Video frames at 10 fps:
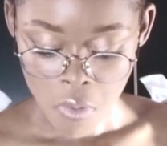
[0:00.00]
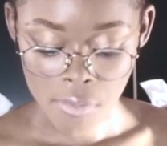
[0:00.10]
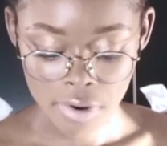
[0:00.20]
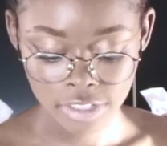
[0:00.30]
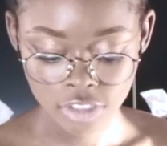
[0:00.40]

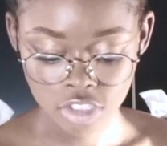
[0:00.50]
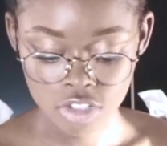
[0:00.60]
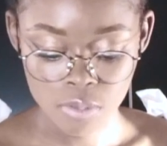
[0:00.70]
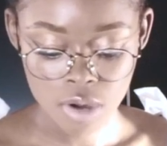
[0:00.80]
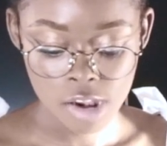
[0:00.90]
Okay, so
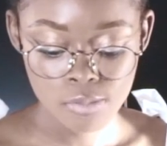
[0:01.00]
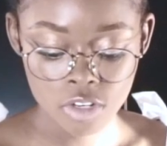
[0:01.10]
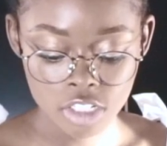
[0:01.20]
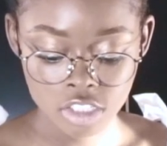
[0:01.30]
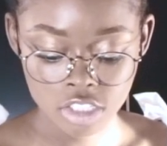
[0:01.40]
the bottom
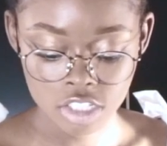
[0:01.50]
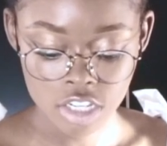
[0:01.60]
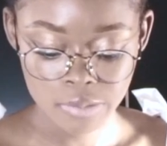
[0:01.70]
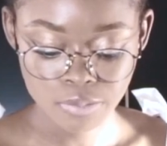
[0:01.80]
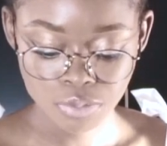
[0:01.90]
crust is
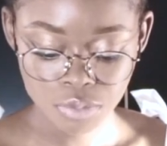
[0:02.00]
good.